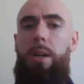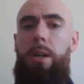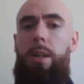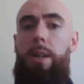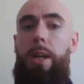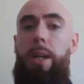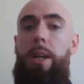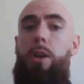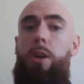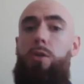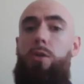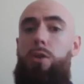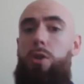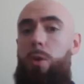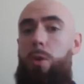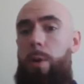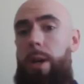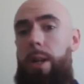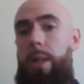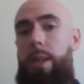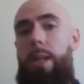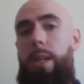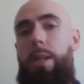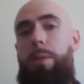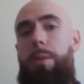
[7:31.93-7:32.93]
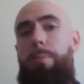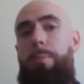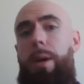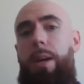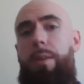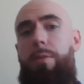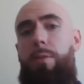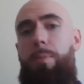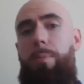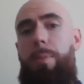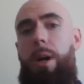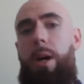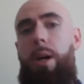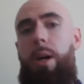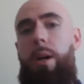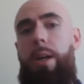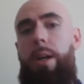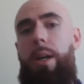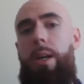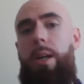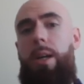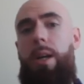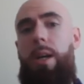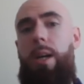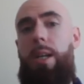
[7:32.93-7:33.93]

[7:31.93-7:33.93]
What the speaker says: they don't do anything to pay for parking.